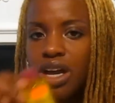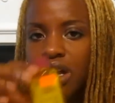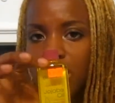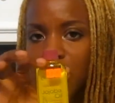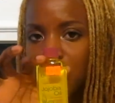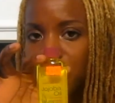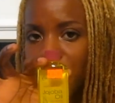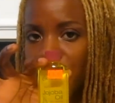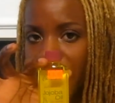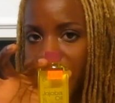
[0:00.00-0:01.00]

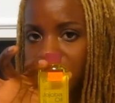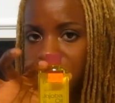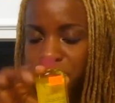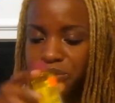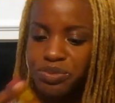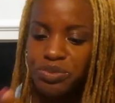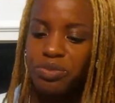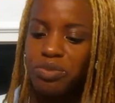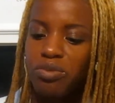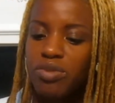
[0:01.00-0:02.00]
jojoba oil.
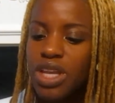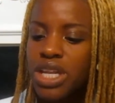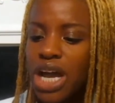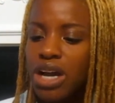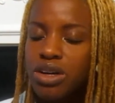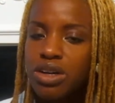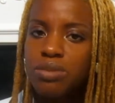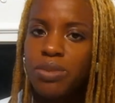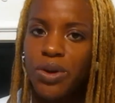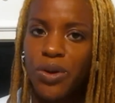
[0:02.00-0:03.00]
Now,
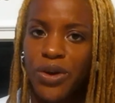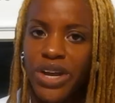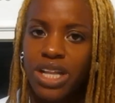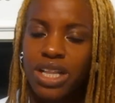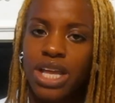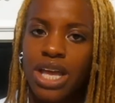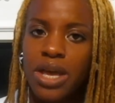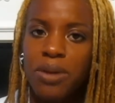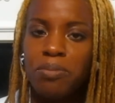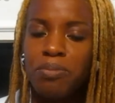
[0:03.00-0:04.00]
jojoba oil
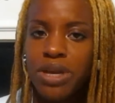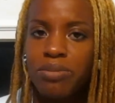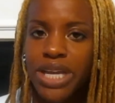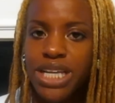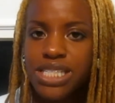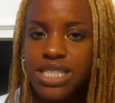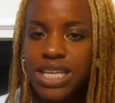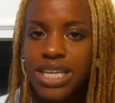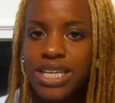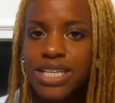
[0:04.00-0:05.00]
mimics
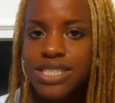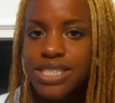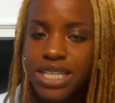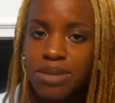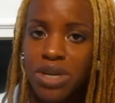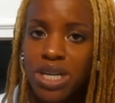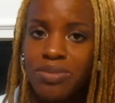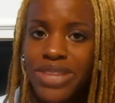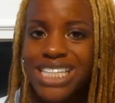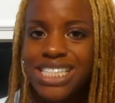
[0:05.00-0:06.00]
the
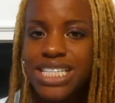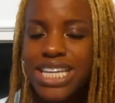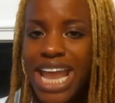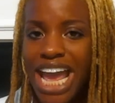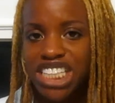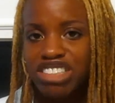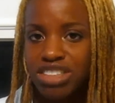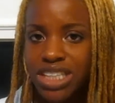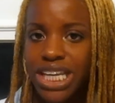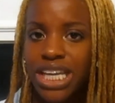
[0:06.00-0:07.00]
sebum that's
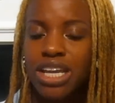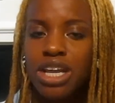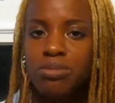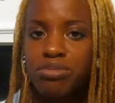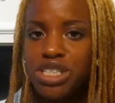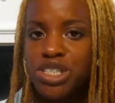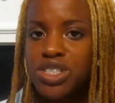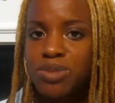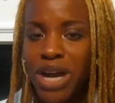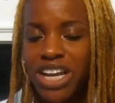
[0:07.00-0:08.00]
naturally
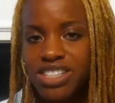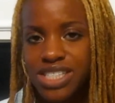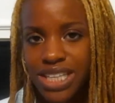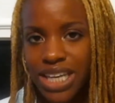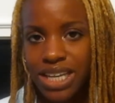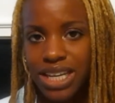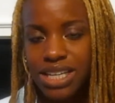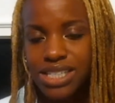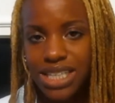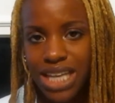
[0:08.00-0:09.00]
produced by your skin
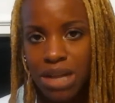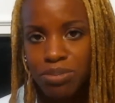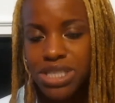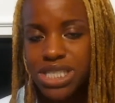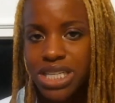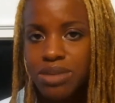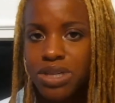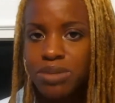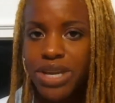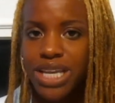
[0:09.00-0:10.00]
and scalp. And
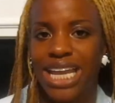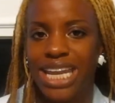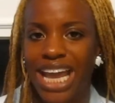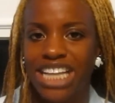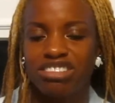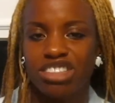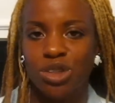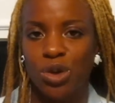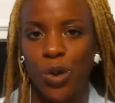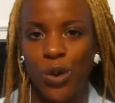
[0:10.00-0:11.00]
sebum is a
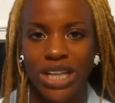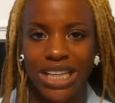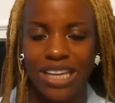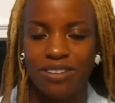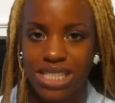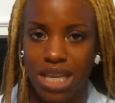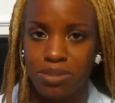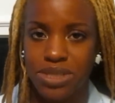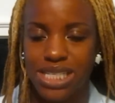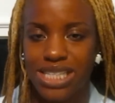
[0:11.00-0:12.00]
natural oily
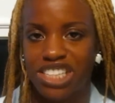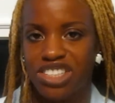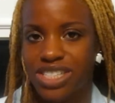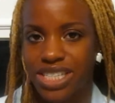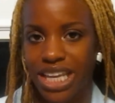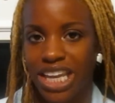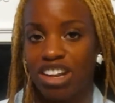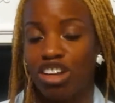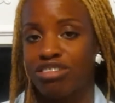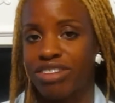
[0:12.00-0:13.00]
substance that your
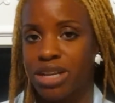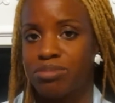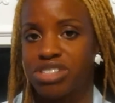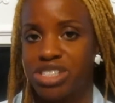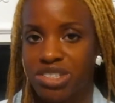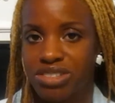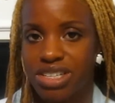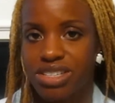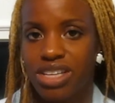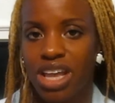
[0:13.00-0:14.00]
skin already produces.